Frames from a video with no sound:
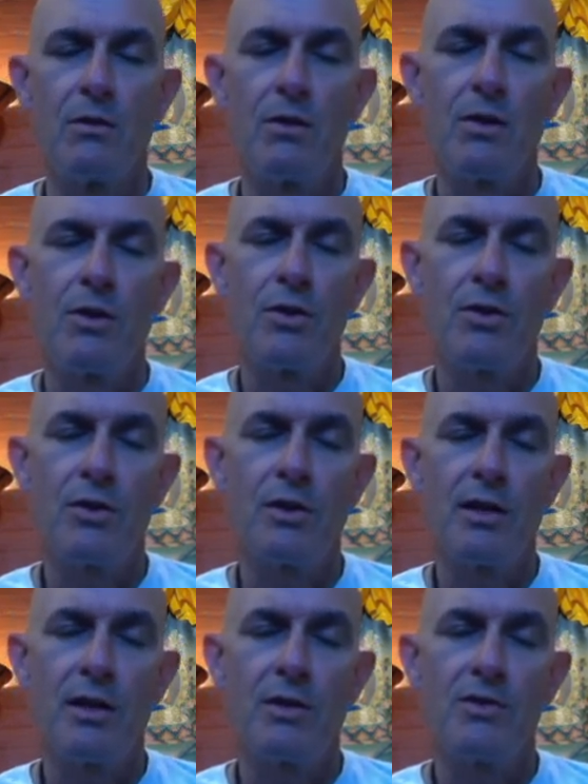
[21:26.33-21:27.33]
Thoroughly
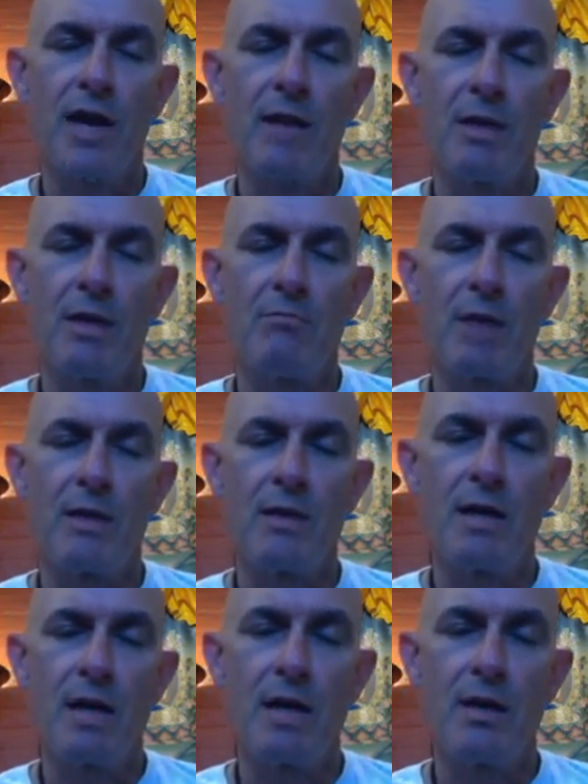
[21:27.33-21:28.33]
examine
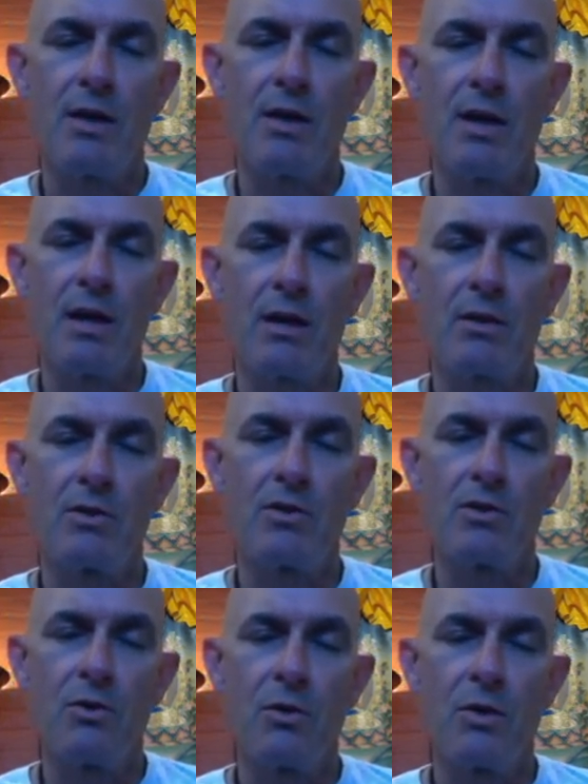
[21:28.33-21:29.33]
mundane things
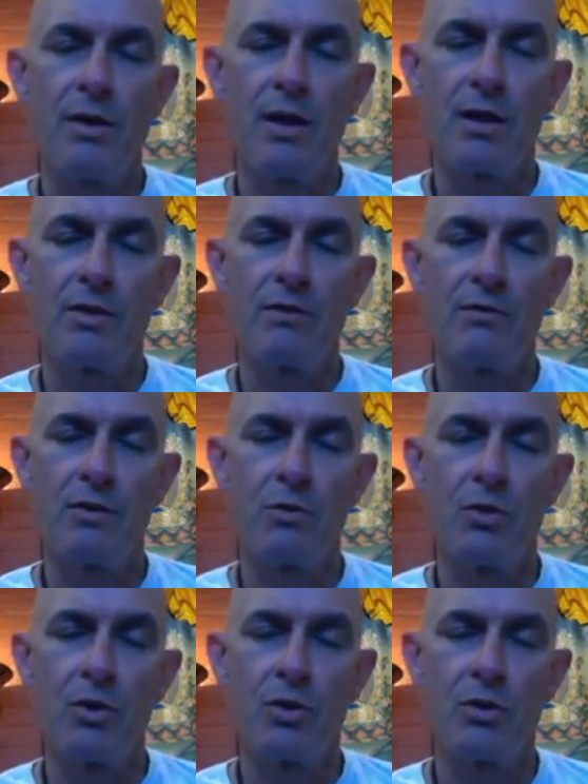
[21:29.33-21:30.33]
or things of the
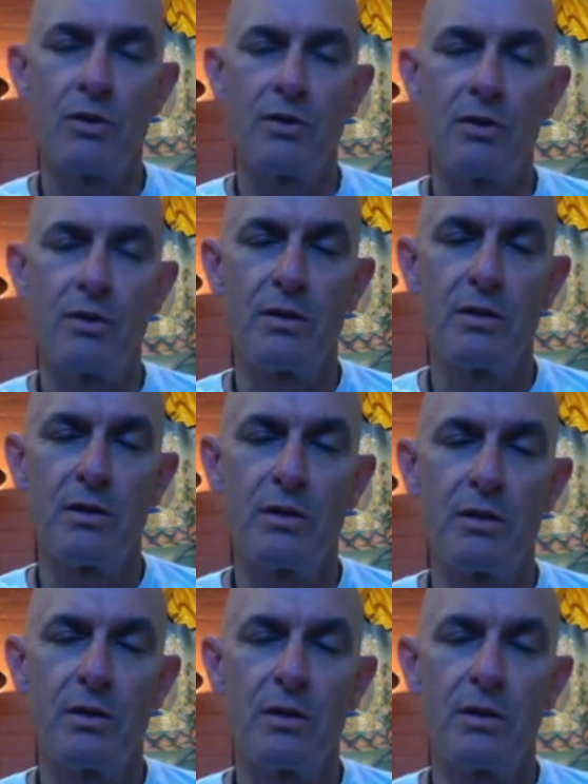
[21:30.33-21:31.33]
world.
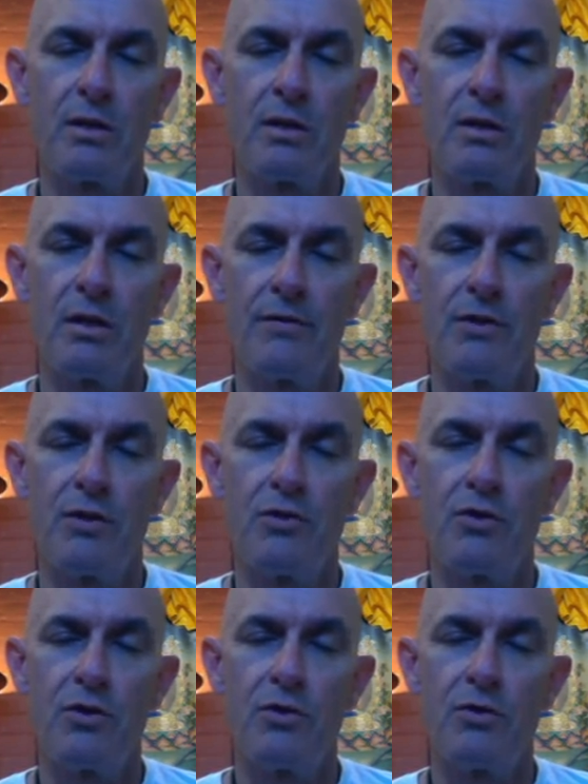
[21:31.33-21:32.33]
If you
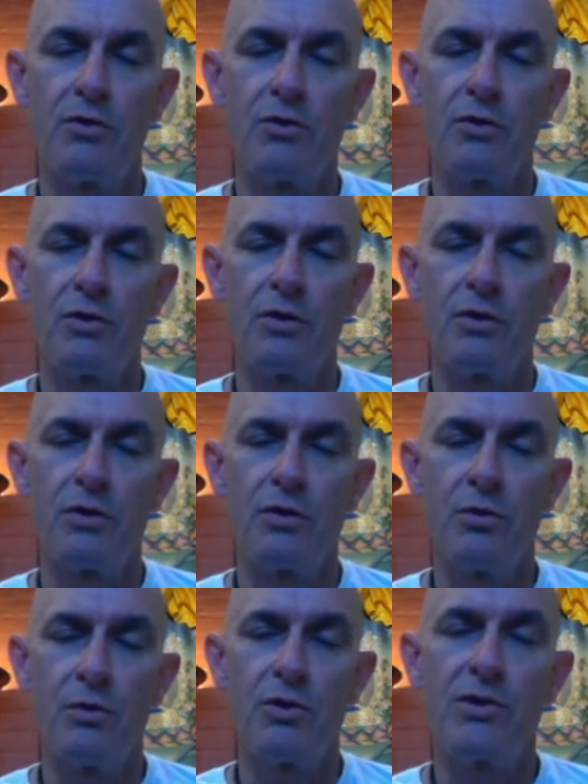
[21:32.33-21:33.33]
do, you
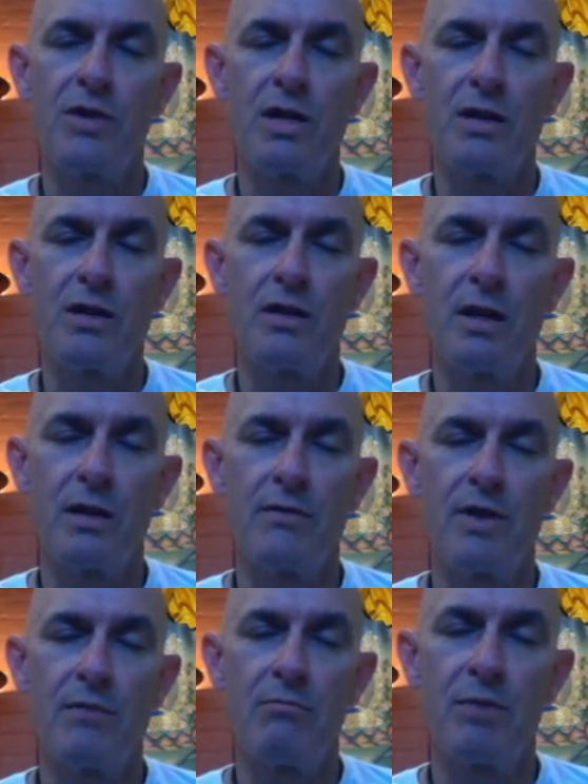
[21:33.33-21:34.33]
will see that none of
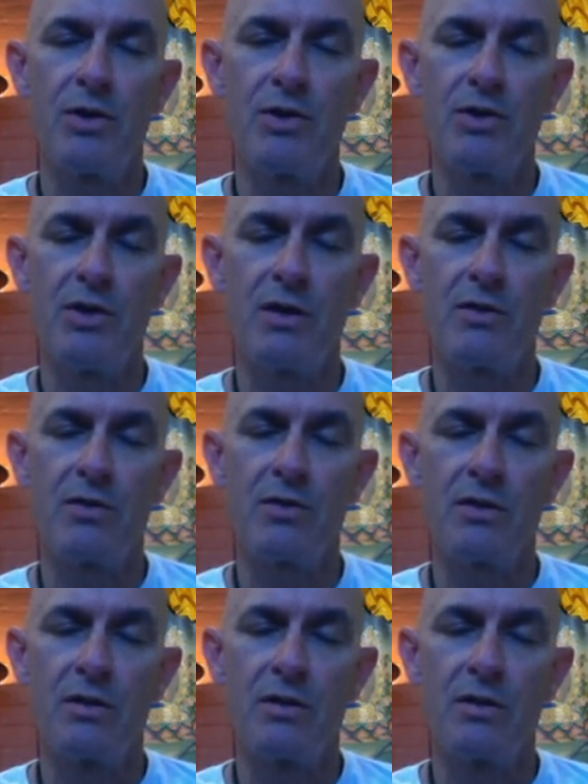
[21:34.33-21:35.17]
them persist.